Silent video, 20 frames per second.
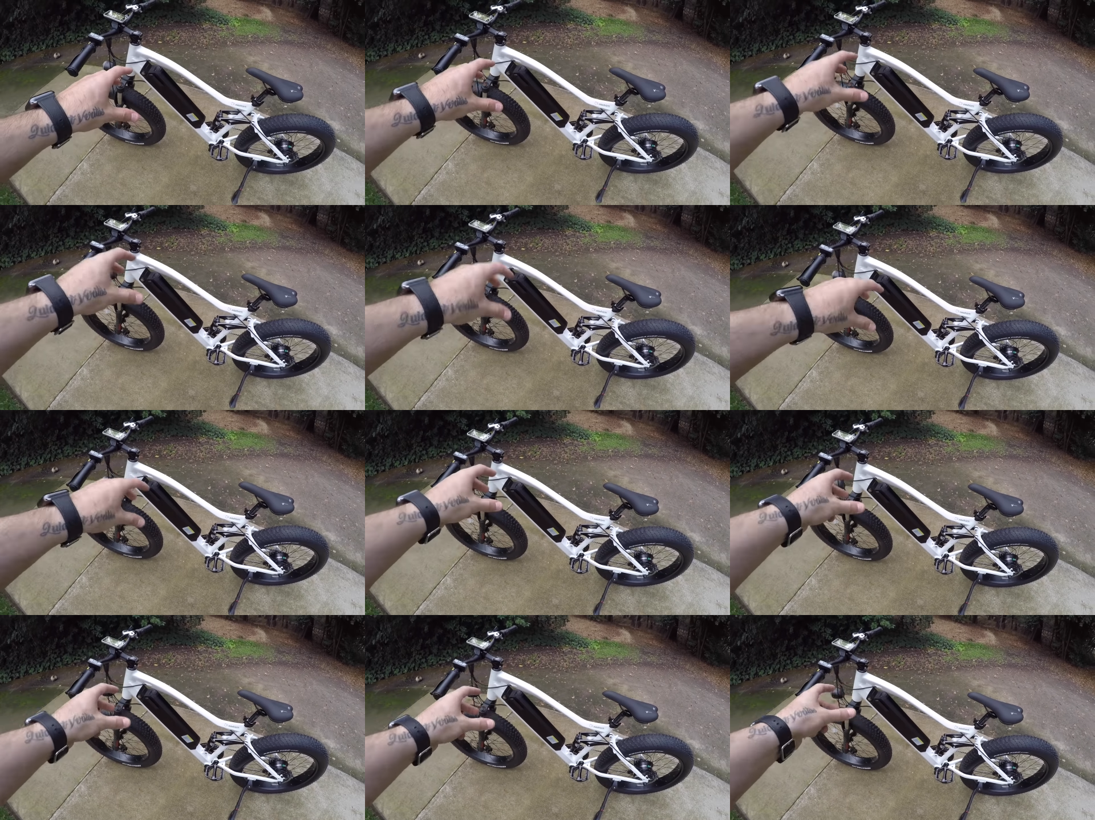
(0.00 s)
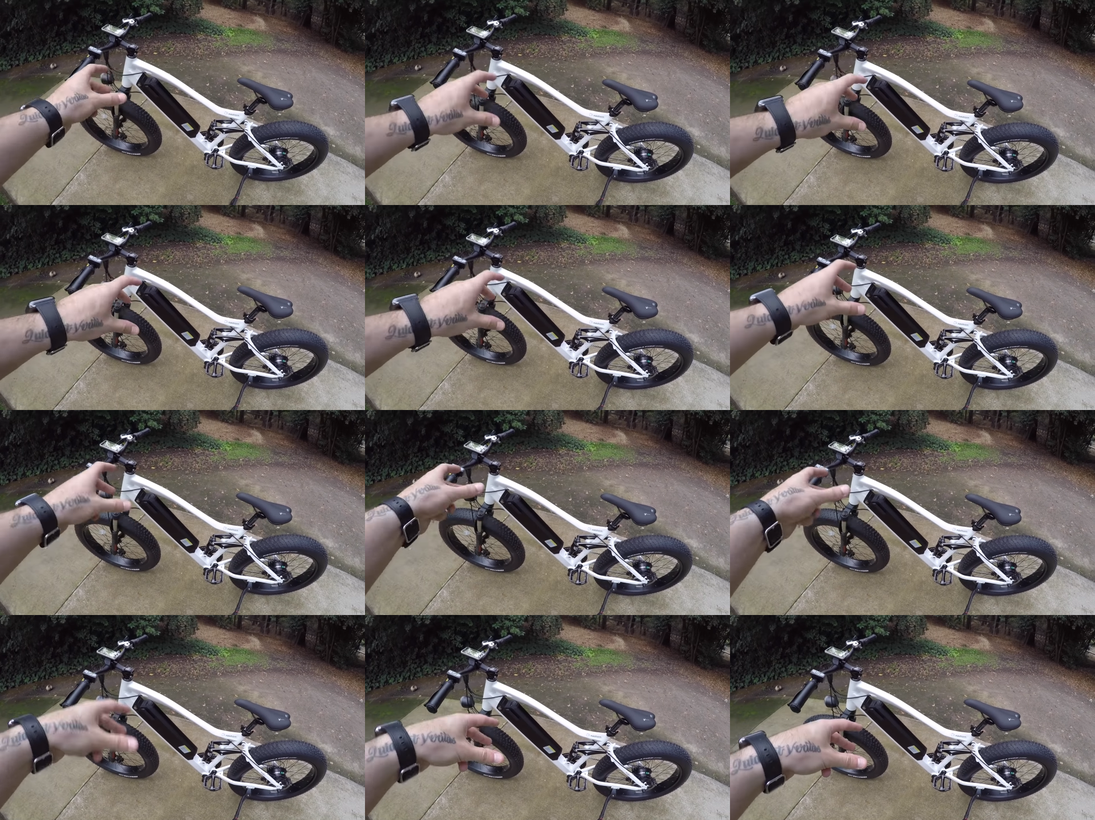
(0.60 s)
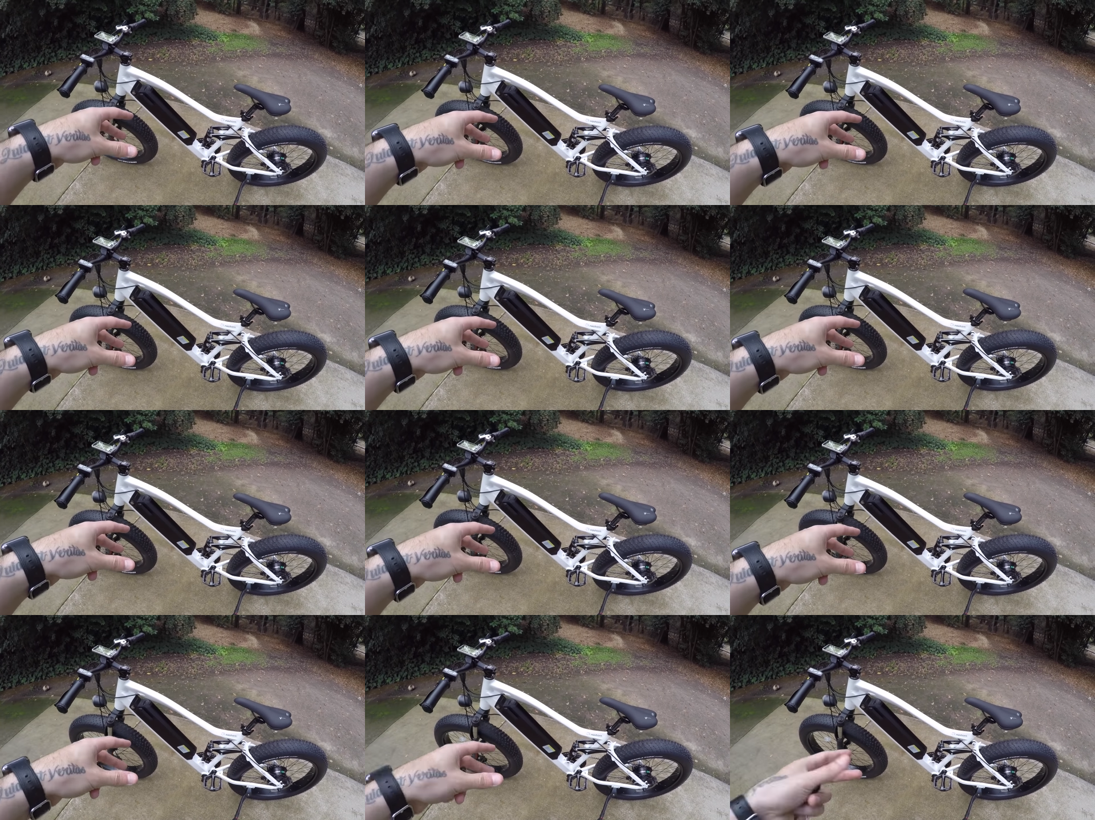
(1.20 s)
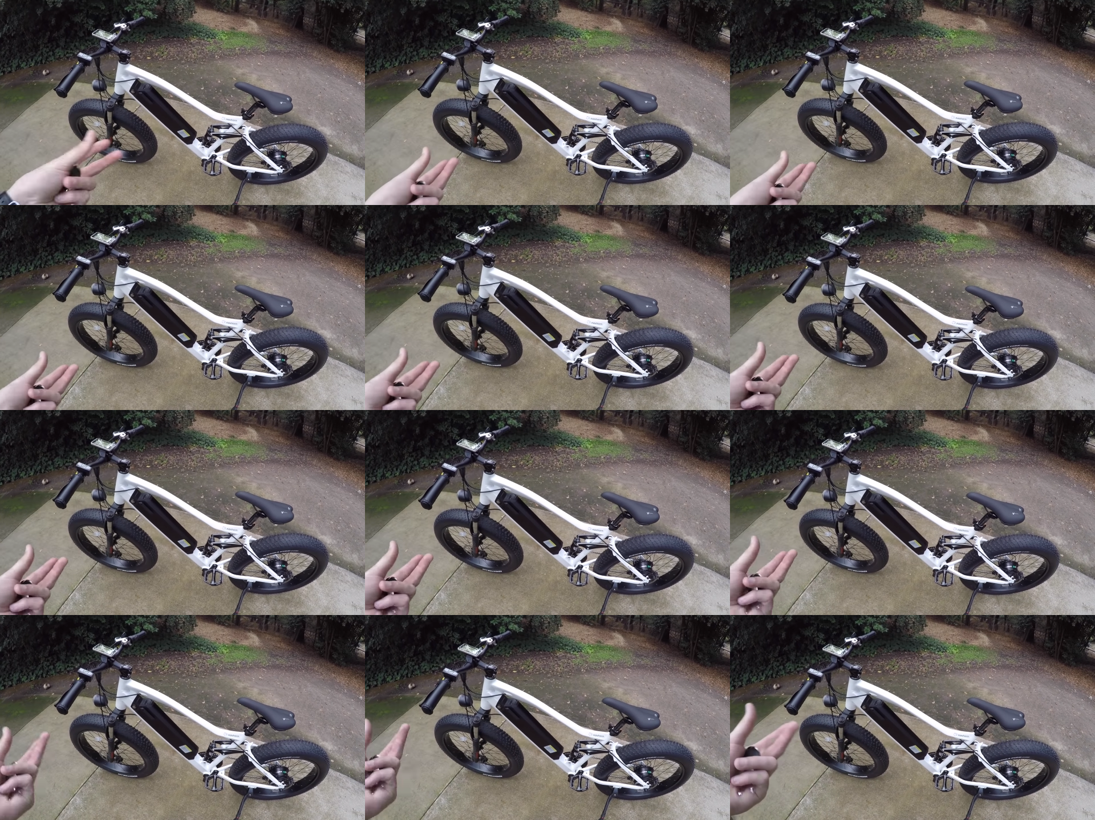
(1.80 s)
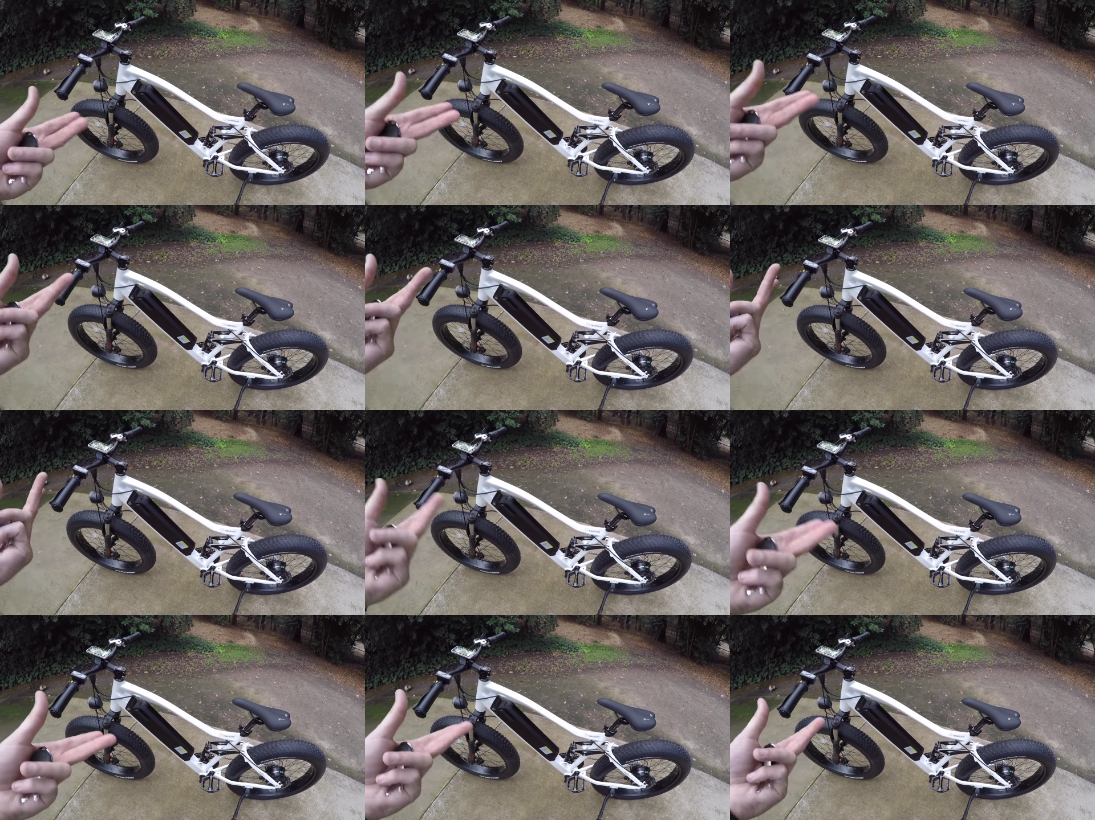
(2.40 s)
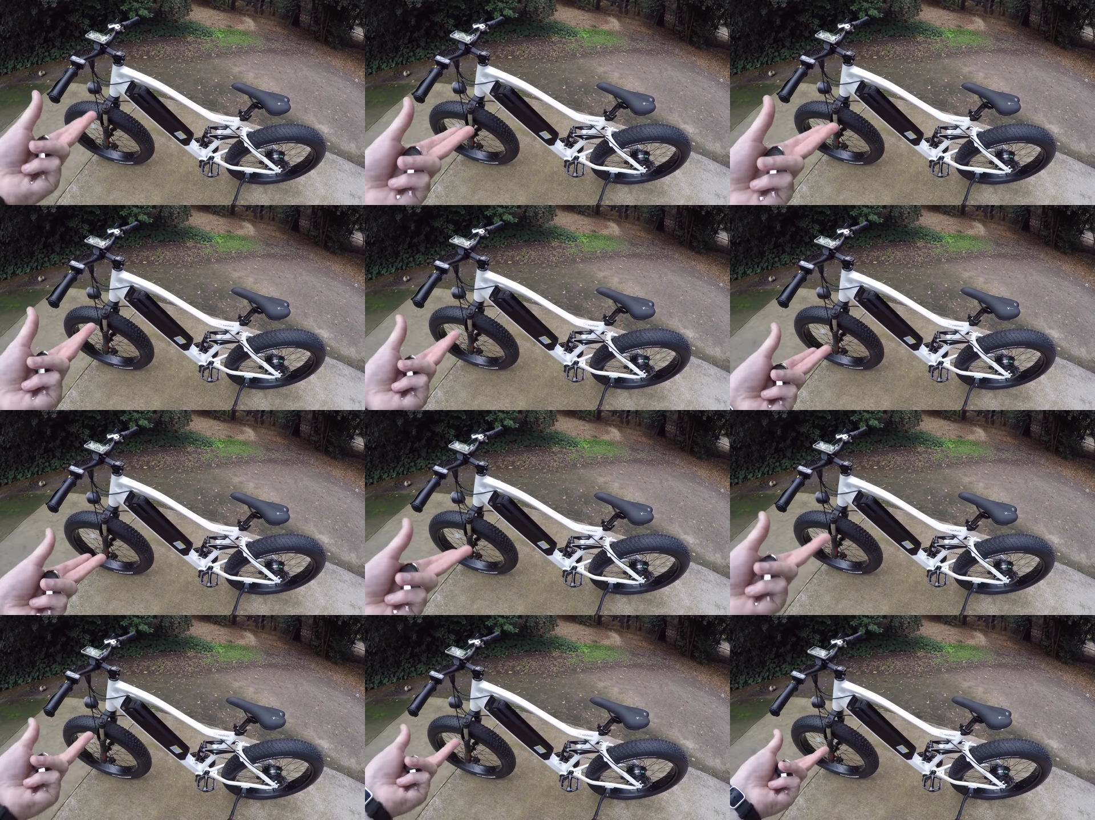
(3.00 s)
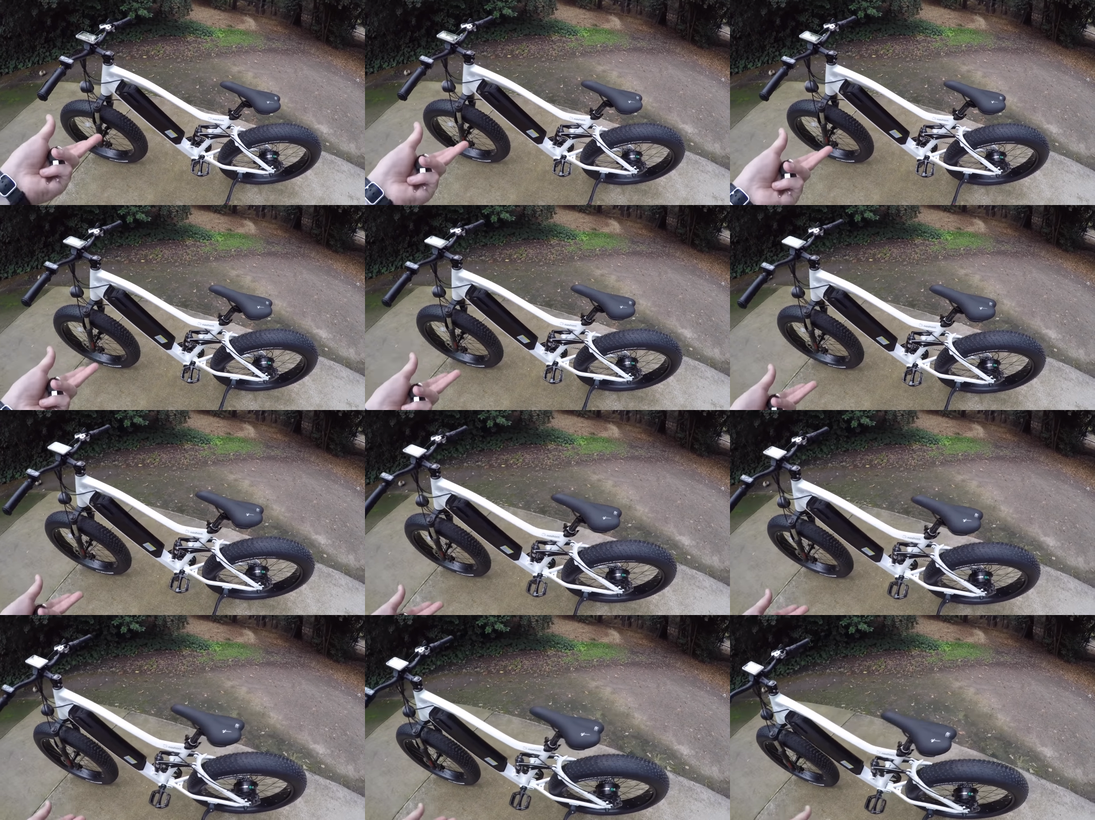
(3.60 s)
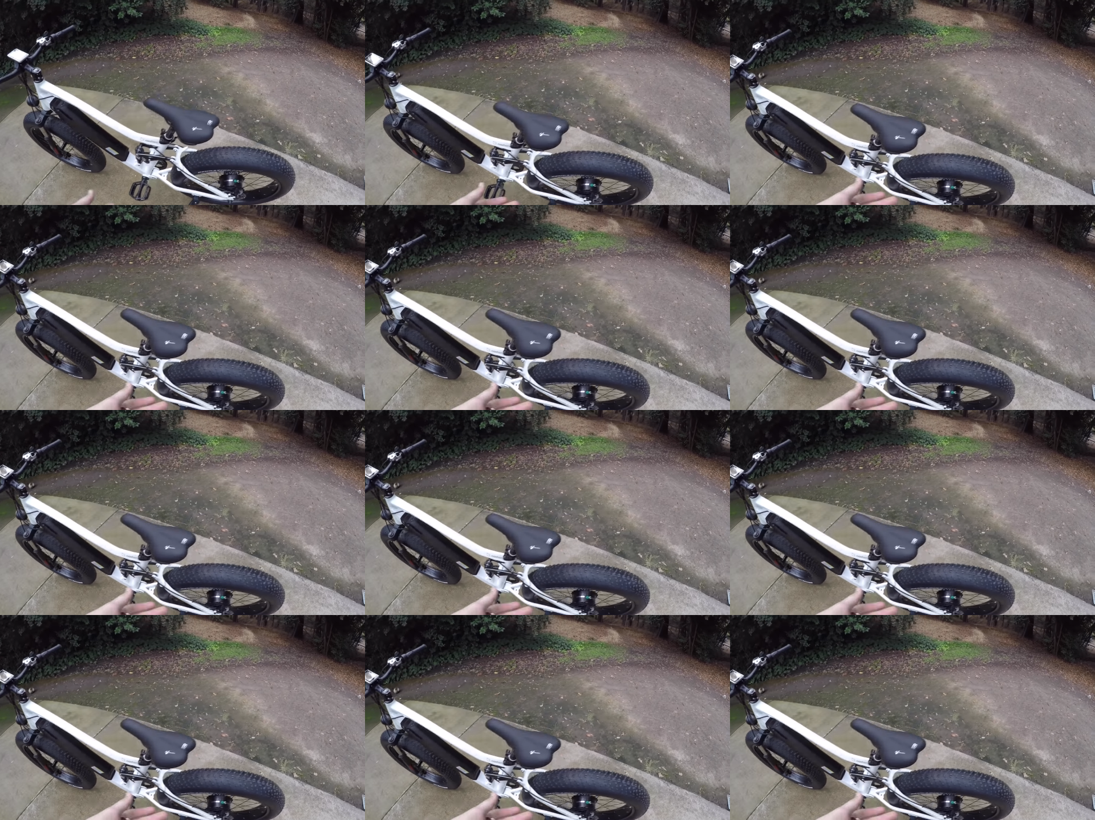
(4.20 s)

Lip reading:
No face is visible, so there are no lips to read.